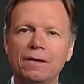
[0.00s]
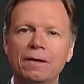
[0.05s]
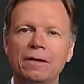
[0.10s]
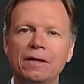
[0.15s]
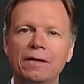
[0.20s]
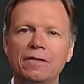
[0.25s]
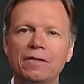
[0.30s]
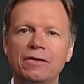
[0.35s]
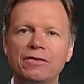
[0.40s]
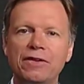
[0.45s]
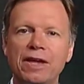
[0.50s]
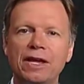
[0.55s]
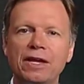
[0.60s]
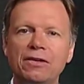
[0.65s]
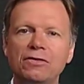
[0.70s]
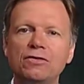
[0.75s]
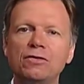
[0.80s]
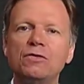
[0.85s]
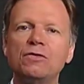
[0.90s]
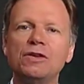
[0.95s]
In the
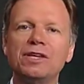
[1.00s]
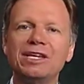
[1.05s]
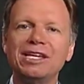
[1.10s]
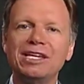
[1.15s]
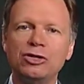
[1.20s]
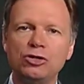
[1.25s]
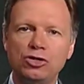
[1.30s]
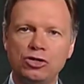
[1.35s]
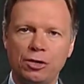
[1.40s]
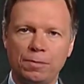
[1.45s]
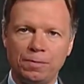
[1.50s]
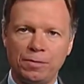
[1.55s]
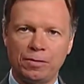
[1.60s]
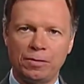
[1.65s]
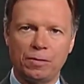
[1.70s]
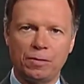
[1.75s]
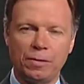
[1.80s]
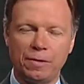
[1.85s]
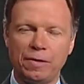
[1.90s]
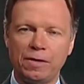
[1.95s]
days of Egypt,
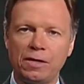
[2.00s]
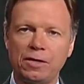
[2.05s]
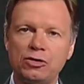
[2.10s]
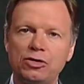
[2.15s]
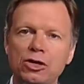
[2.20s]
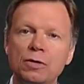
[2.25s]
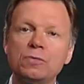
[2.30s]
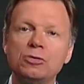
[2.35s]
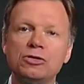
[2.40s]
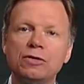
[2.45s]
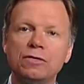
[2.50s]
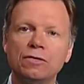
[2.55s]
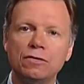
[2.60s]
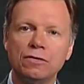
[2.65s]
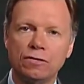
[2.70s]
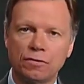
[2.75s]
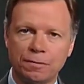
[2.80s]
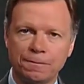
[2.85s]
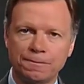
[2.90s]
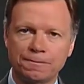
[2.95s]
when the
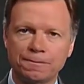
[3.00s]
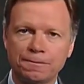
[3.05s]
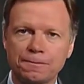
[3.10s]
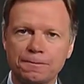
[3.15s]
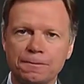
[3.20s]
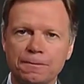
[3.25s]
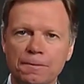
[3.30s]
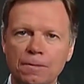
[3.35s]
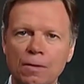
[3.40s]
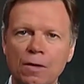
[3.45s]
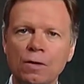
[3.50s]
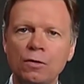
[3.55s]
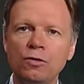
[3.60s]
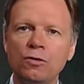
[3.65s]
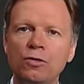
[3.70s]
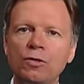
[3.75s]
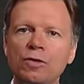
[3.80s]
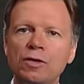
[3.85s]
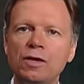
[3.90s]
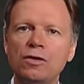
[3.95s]
Egyptians
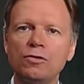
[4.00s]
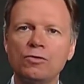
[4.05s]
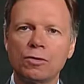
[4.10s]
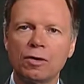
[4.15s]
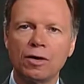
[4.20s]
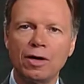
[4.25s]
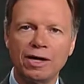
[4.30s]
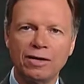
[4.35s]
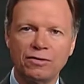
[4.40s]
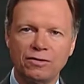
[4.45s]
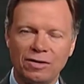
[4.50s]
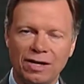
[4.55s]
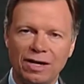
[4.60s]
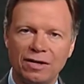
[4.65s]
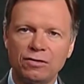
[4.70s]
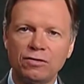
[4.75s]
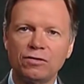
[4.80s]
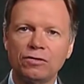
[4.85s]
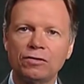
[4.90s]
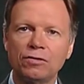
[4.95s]
took the Israelites
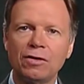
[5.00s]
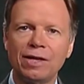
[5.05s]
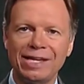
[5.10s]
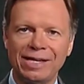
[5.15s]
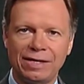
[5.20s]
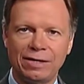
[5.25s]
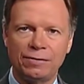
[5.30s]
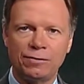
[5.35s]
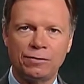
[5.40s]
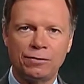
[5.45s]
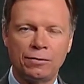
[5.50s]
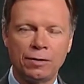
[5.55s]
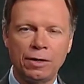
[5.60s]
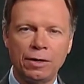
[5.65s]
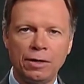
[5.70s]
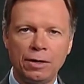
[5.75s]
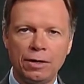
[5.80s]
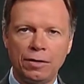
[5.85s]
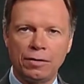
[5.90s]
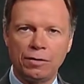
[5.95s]
as slaves,
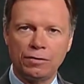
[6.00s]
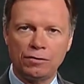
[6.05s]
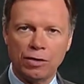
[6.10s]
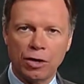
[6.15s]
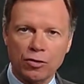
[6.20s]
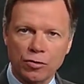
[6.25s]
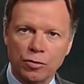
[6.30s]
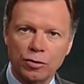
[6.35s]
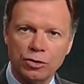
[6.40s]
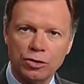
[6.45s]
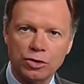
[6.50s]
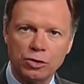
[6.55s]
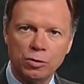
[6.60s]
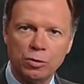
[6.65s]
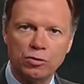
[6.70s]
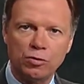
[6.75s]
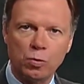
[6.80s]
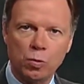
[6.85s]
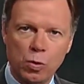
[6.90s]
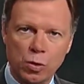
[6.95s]
the central issue
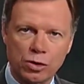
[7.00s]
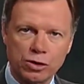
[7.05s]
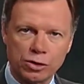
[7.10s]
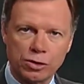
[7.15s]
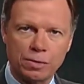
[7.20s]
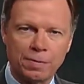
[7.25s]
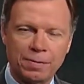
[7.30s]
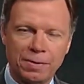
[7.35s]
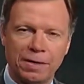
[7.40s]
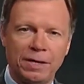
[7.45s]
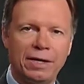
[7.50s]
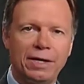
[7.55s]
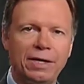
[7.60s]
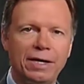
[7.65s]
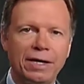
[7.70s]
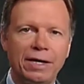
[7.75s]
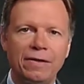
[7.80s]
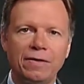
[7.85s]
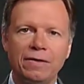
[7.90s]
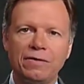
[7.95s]
was worship.
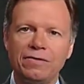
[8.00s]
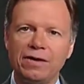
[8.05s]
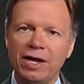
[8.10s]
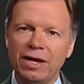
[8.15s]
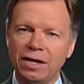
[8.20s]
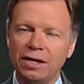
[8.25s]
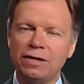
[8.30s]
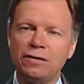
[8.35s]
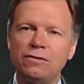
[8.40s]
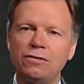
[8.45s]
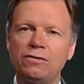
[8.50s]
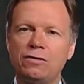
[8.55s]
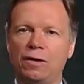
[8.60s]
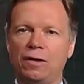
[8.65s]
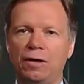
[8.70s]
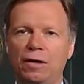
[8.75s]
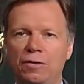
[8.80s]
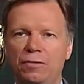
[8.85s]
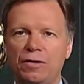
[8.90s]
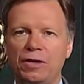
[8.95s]
In the days
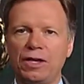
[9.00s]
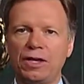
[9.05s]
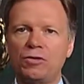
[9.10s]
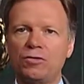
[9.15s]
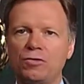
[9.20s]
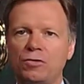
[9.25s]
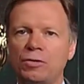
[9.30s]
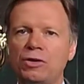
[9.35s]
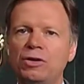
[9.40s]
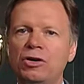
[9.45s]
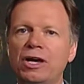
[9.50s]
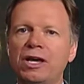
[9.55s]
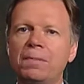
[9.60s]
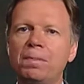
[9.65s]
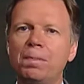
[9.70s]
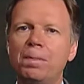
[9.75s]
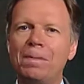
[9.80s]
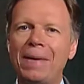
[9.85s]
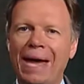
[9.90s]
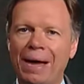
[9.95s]
of Israel
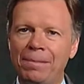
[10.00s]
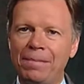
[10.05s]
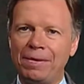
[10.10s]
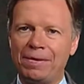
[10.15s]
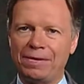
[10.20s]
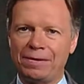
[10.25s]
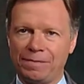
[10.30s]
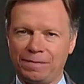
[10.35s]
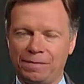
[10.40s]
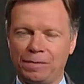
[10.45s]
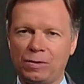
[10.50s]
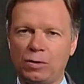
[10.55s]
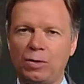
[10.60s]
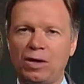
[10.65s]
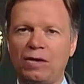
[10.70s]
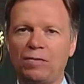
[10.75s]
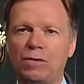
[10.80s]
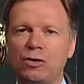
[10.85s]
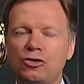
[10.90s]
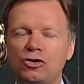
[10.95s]
in Babylon, you
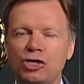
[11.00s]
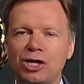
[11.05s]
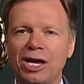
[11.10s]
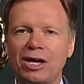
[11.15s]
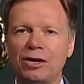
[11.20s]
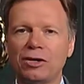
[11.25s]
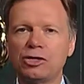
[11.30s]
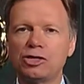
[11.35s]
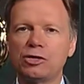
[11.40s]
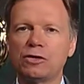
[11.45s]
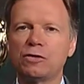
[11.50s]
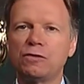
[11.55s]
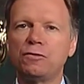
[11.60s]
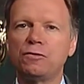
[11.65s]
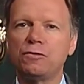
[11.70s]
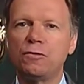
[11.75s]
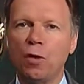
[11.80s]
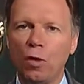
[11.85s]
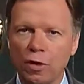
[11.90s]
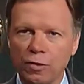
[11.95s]
have the challenge of the
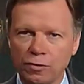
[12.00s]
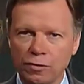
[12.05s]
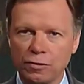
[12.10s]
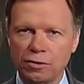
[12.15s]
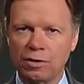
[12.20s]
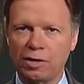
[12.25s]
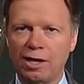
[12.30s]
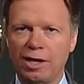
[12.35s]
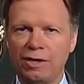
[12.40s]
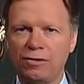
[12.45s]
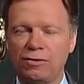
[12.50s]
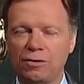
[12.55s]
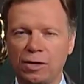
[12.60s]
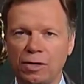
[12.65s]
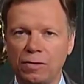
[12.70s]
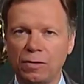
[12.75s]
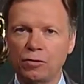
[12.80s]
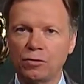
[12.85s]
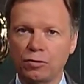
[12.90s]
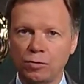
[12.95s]
false gods
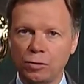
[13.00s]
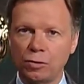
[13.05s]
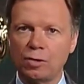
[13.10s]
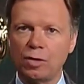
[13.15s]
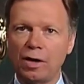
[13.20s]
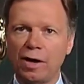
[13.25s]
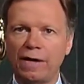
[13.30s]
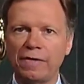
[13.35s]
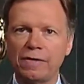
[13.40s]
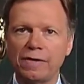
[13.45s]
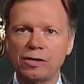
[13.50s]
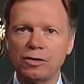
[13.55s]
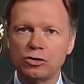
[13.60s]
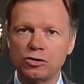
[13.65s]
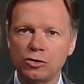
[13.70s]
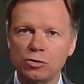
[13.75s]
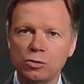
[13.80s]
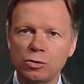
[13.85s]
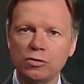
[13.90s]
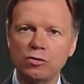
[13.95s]
in the true God. The
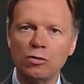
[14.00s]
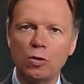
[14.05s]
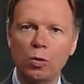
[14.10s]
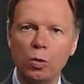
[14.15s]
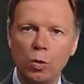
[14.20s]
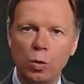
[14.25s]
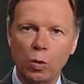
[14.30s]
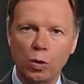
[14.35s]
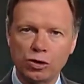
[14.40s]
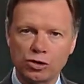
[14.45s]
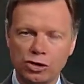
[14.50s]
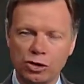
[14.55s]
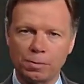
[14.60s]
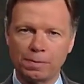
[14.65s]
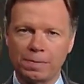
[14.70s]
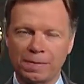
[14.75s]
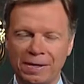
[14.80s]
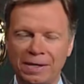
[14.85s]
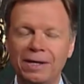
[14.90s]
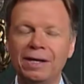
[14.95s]
issue was worship.